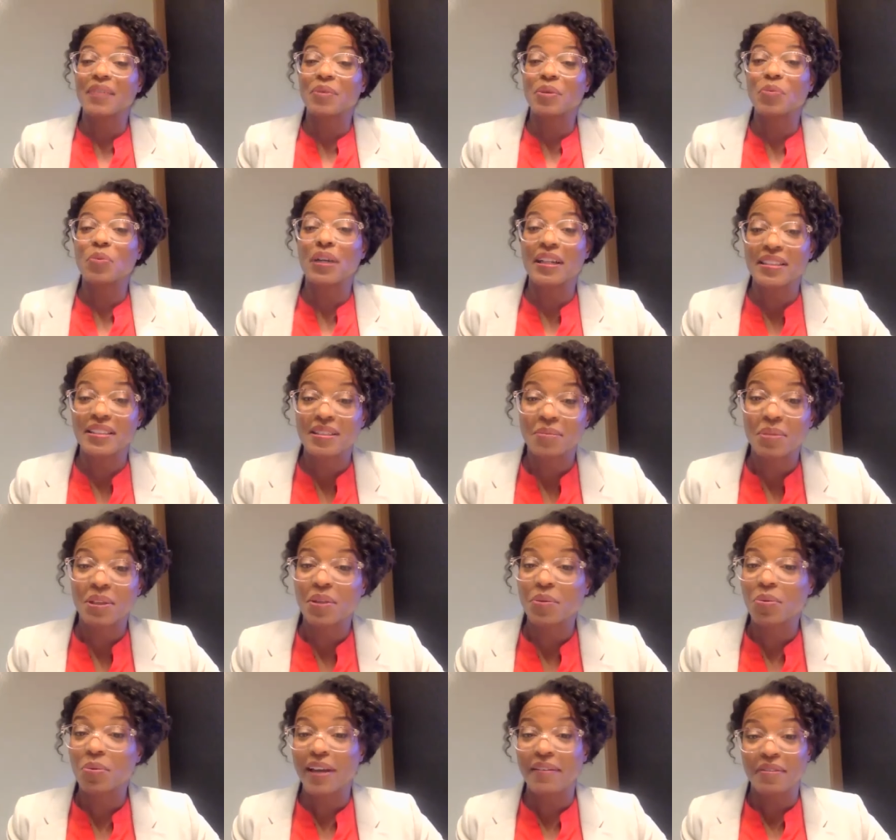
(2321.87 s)
and we want it to be
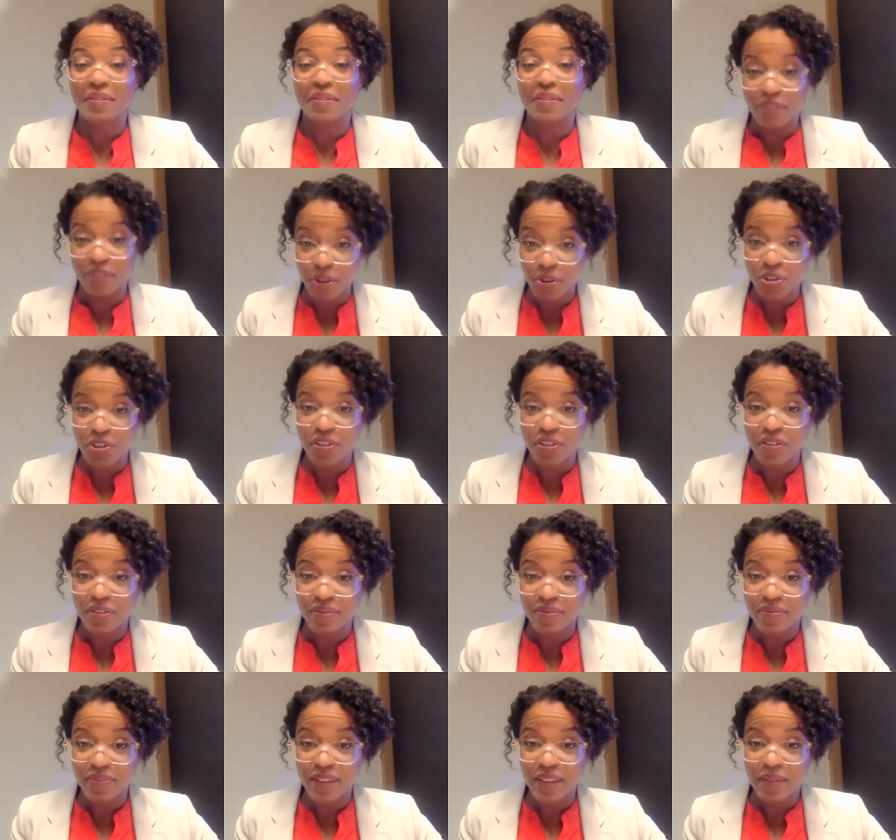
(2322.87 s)
the wave of the future
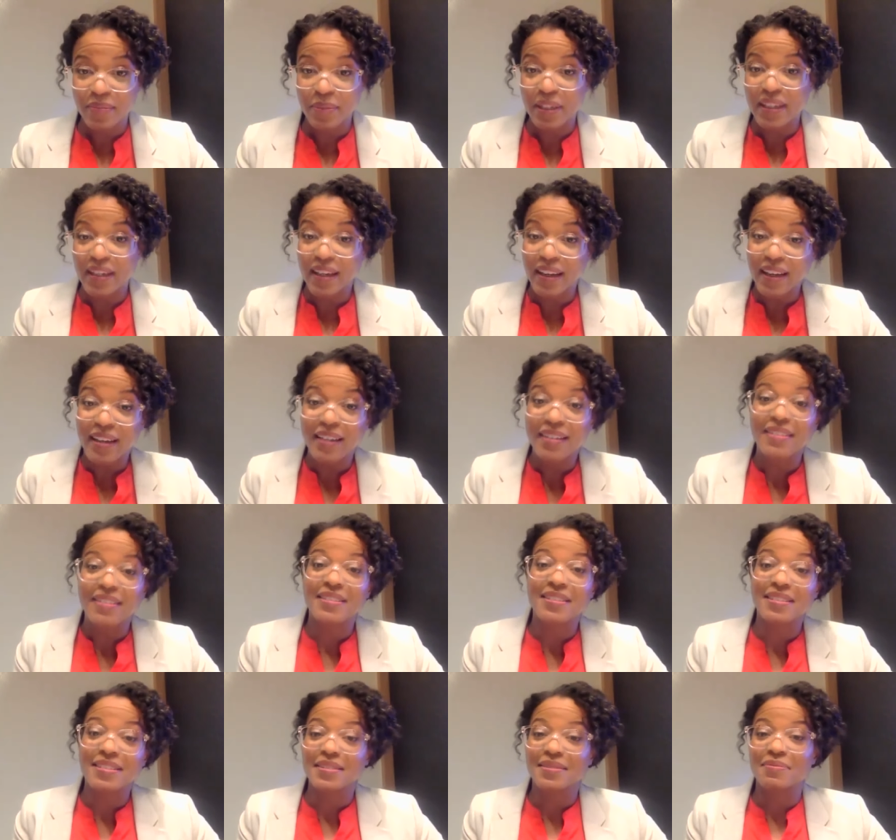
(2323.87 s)

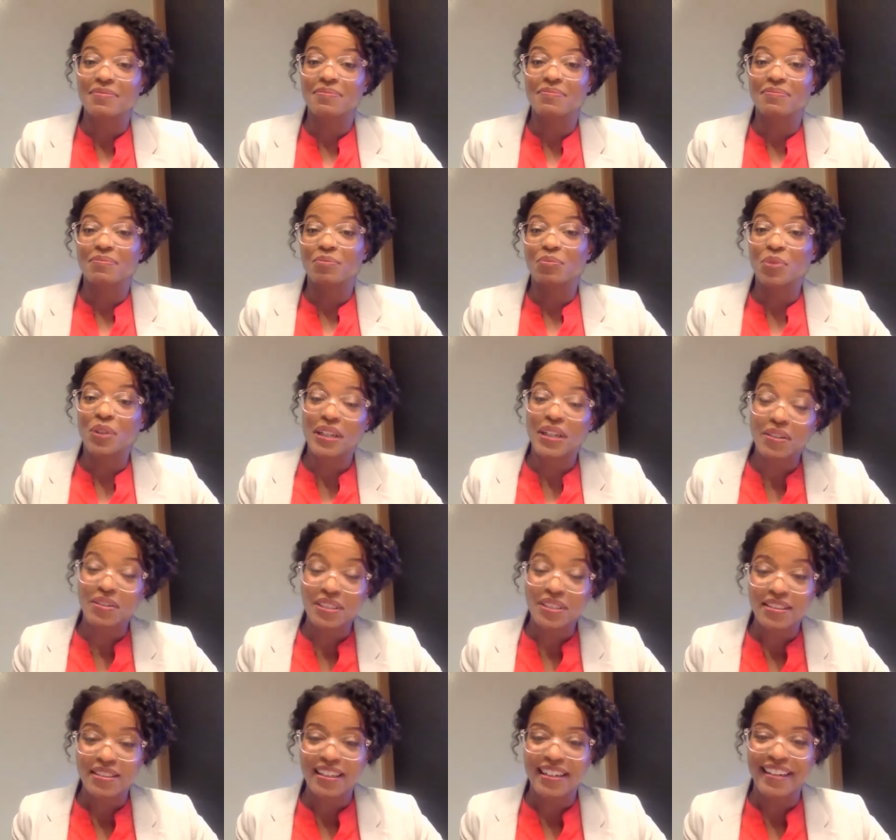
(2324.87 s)
because what
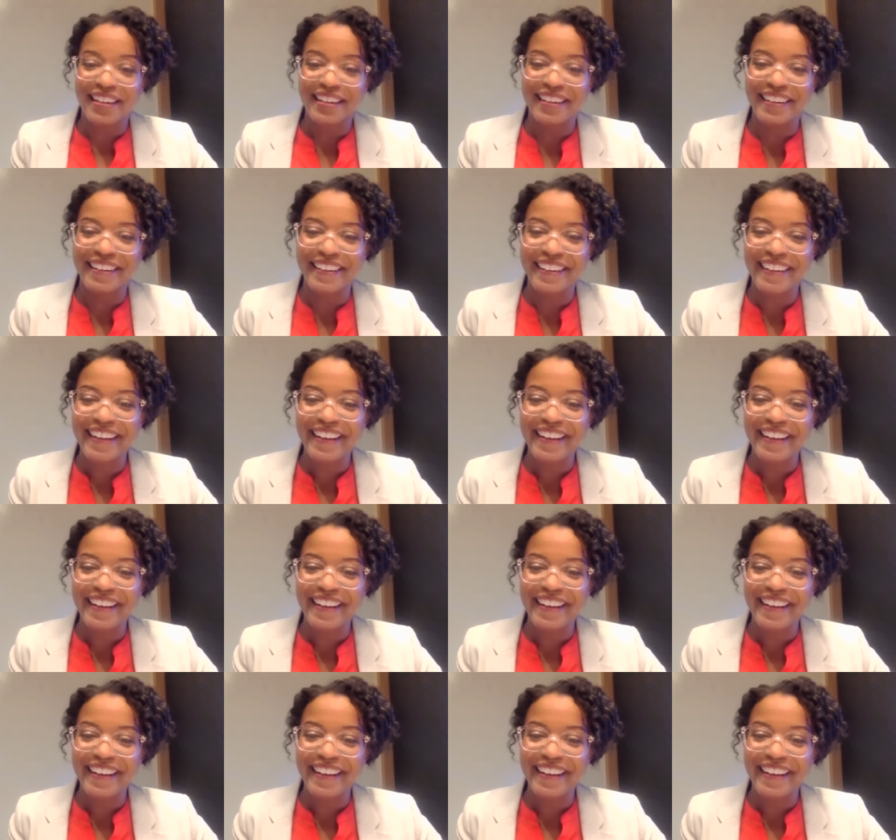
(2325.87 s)
else is there?